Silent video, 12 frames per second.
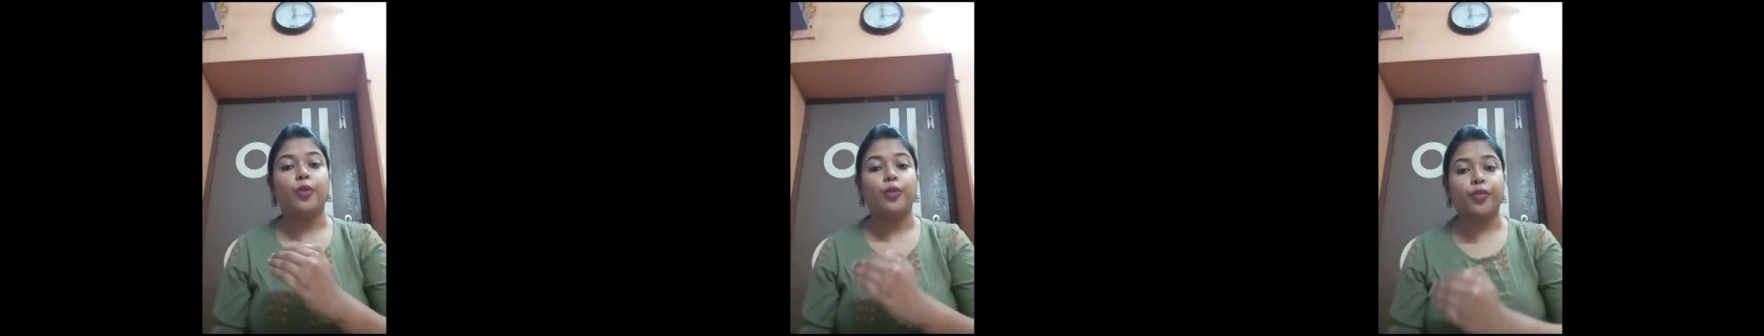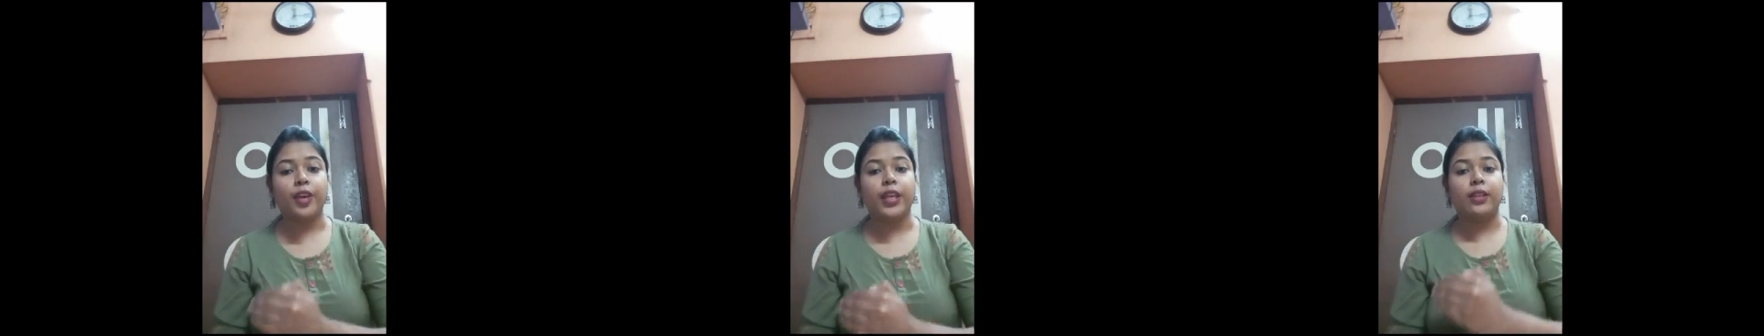
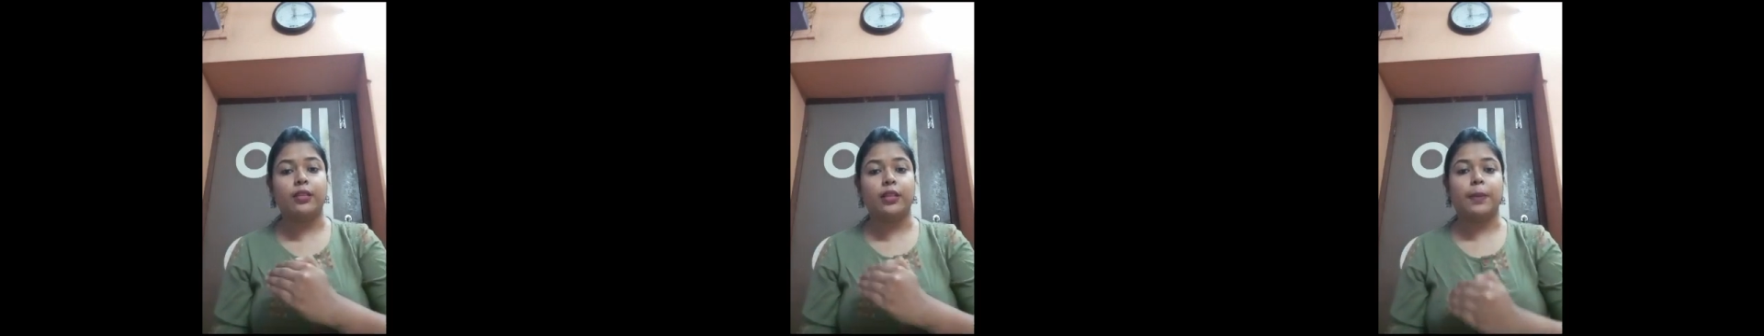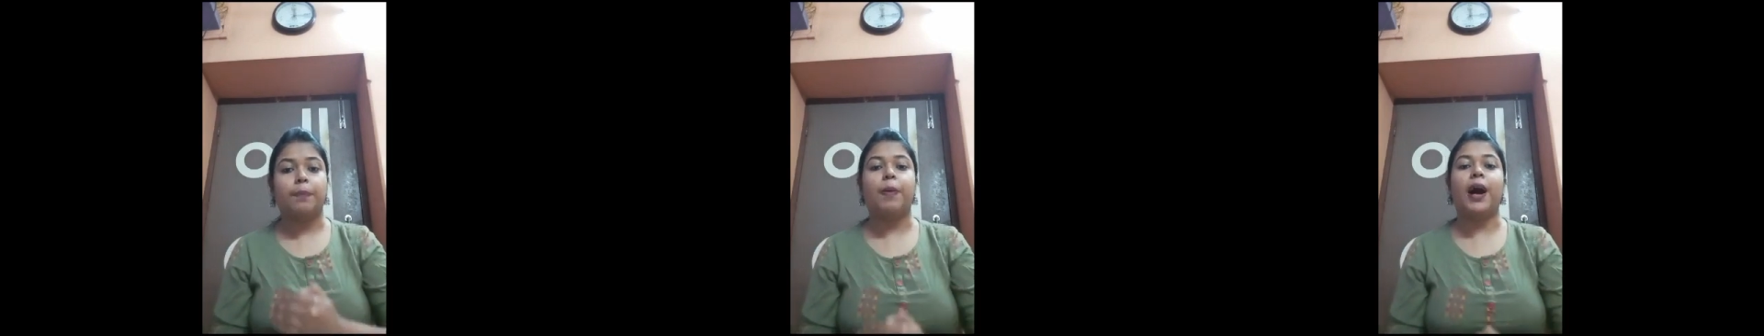With
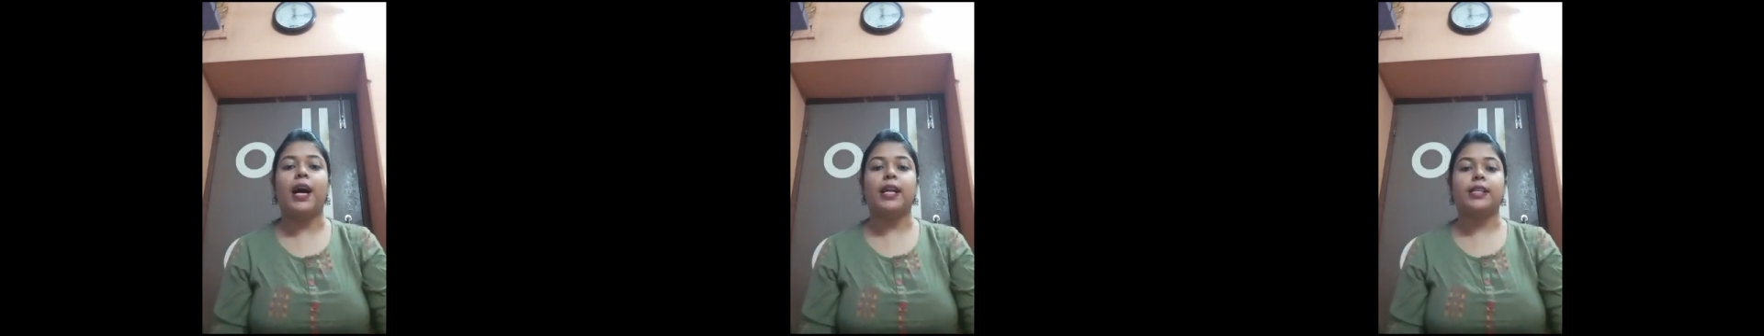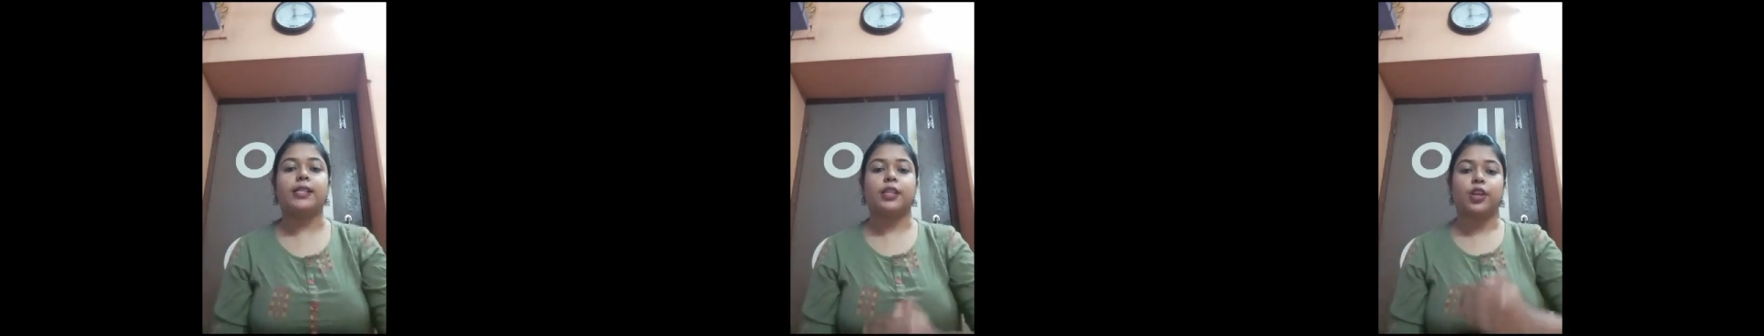the
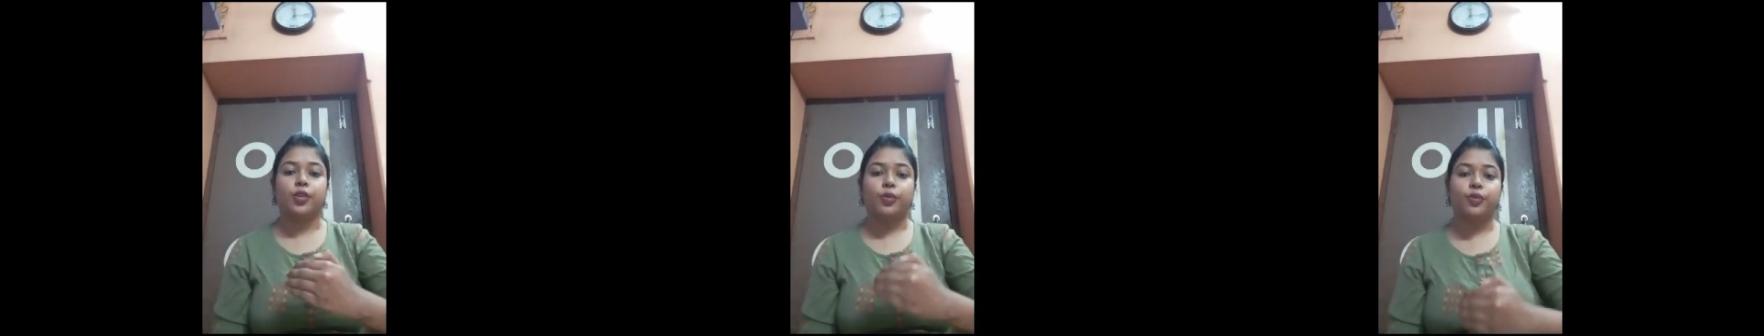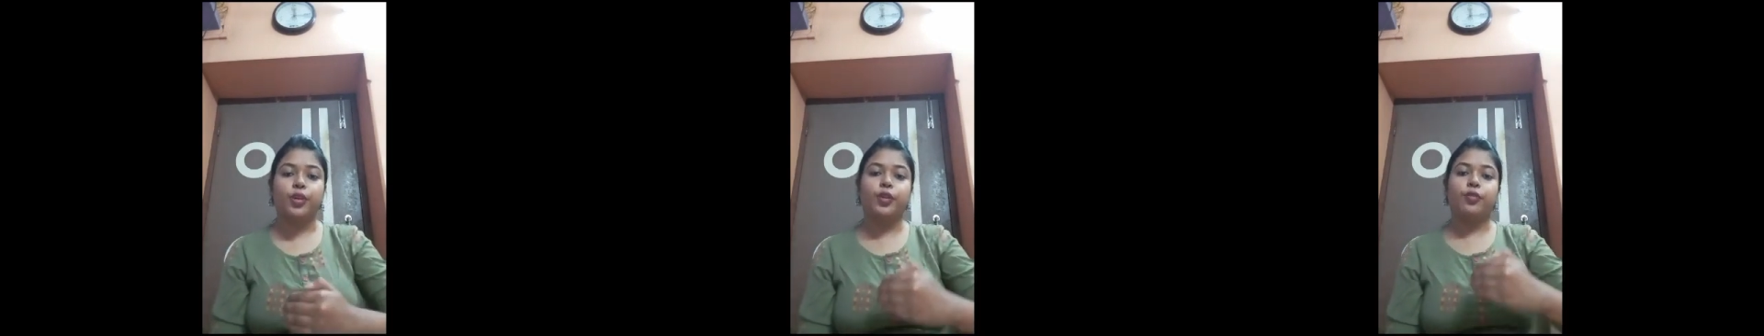parts
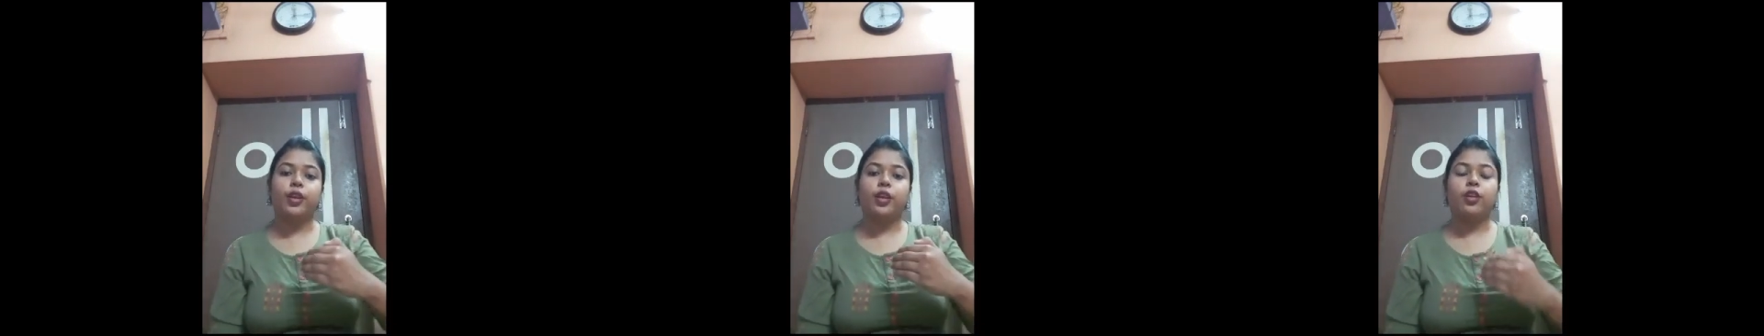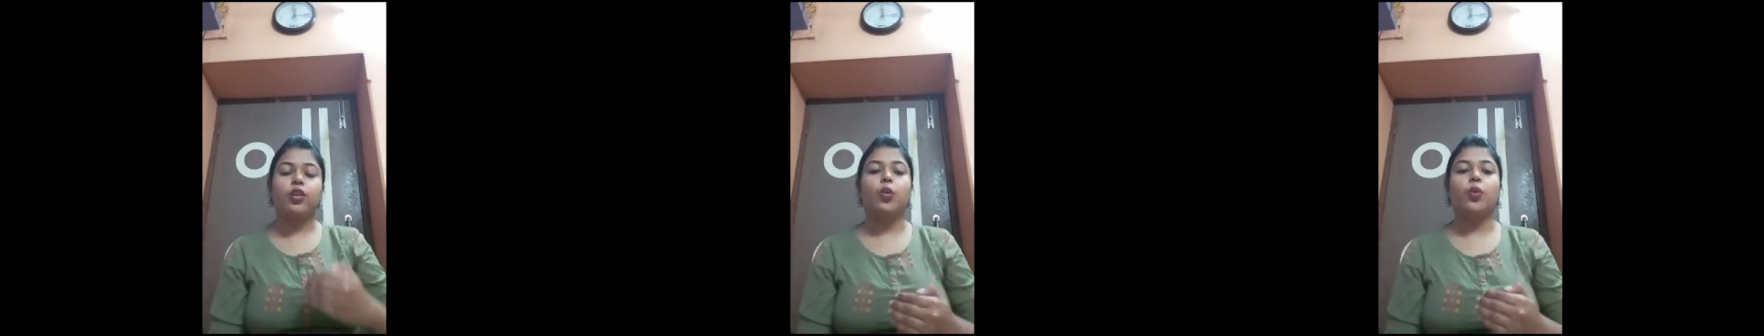we
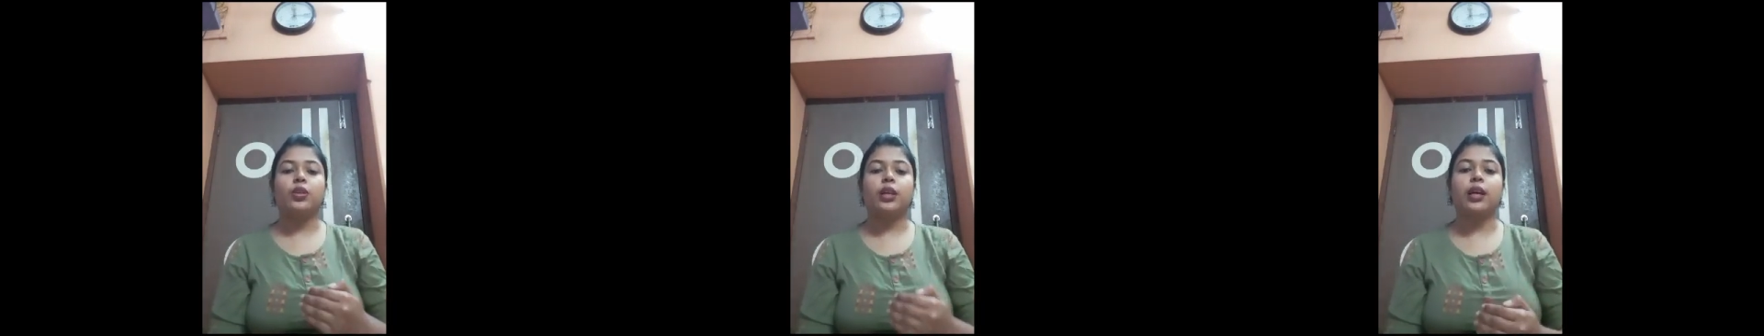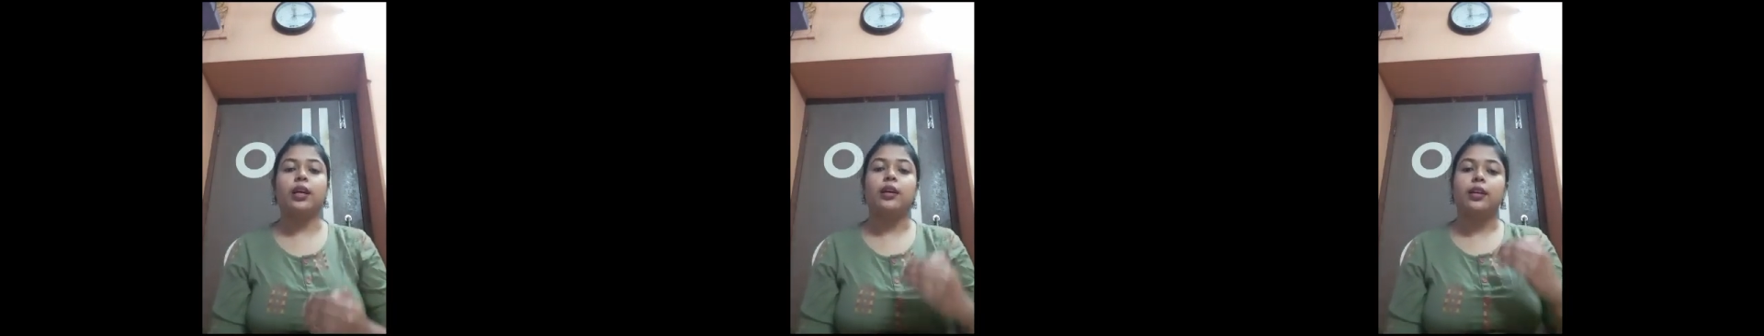will know
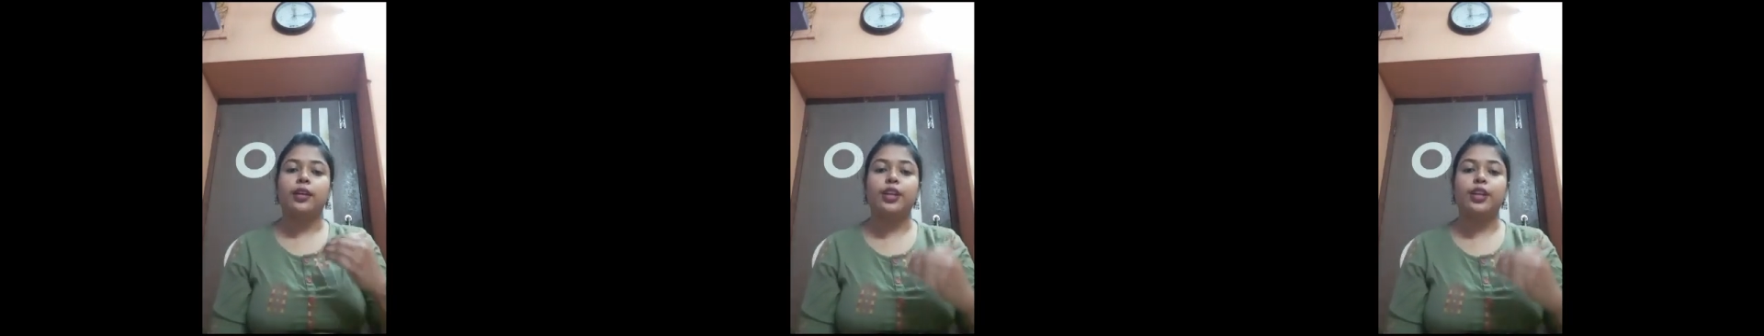the